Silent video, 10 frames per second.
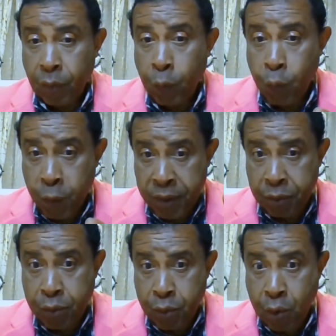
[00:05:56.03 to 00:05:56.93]
with
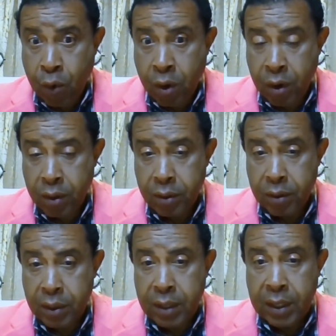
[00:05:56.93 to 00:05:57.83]
your
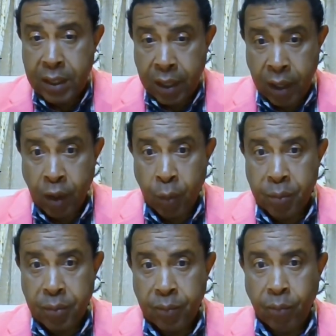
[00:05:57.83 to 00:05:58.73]
help,
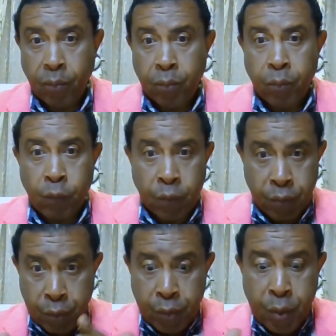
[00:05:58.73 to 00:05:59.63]

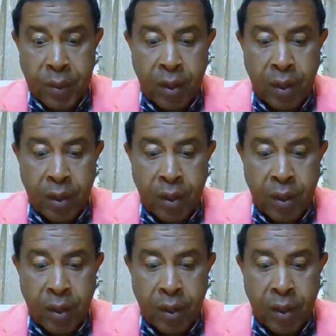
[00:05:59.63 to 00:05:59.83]
with you doing